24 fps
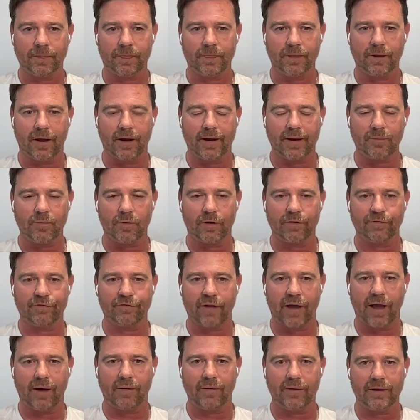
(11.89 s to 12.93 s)
I didn't want to
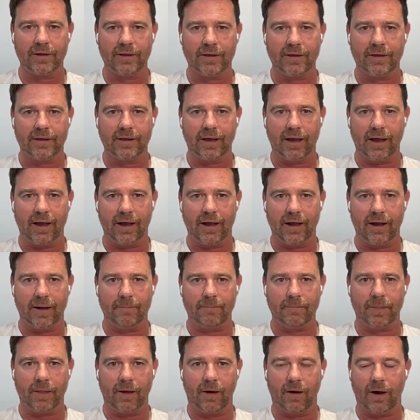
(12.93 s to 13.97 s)
fail.
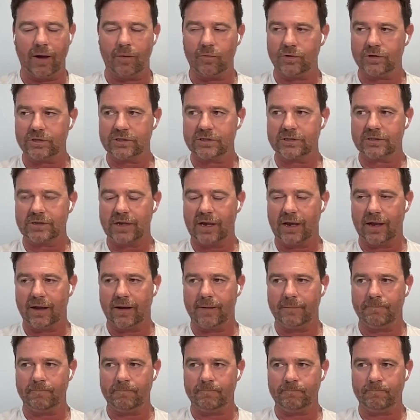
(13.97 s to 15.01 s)
Um, I was
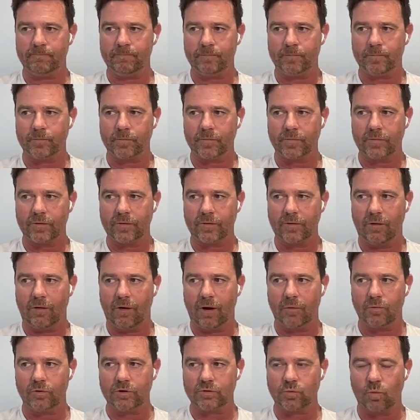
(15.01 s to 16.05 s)
um, I
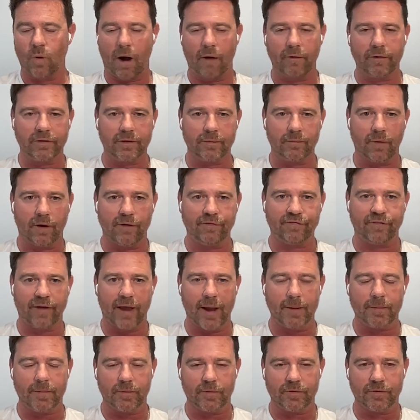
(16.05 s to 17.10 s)
was worried that my
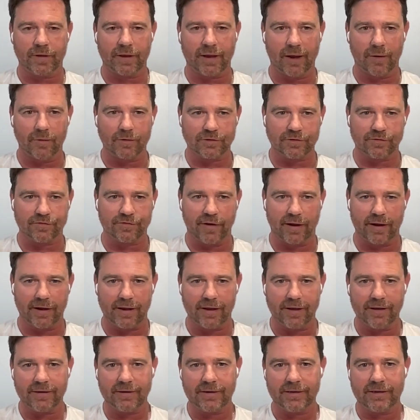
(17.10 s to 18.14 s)
family would think I was a
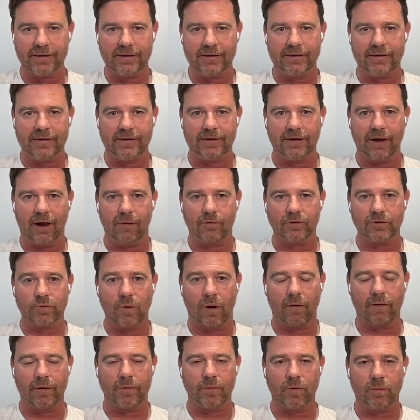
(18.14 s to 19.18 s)
failure. I was
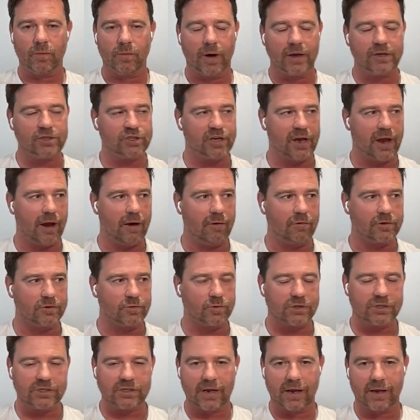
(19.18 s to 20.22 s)
worried what my shareholders
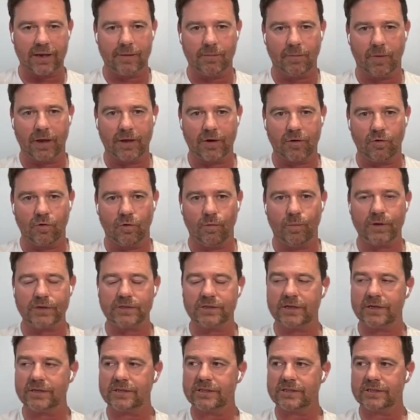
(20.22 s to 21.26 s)
would say in my core
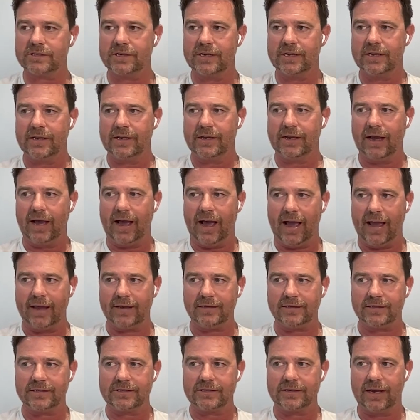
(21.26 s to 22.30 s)
business,
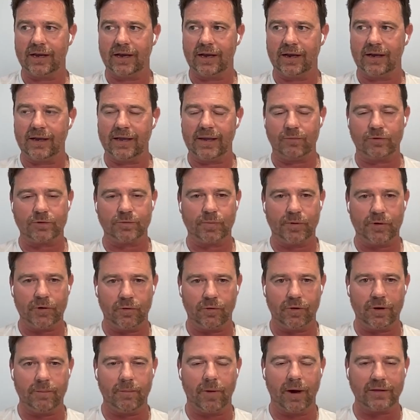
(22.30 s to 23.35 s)
and uh, it was
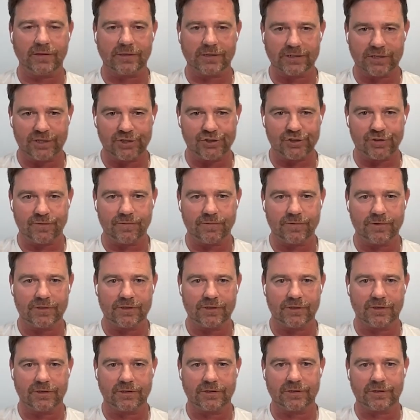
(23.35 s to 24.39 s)
purely my decision
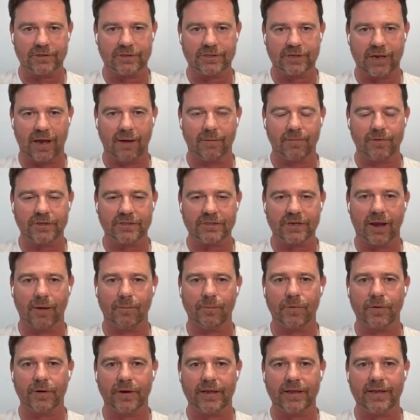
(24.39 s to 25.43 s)
to to set up this
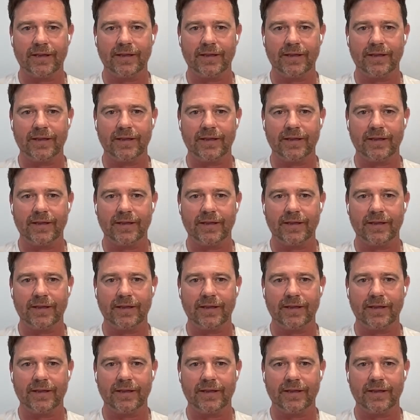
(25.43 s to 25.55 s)
company.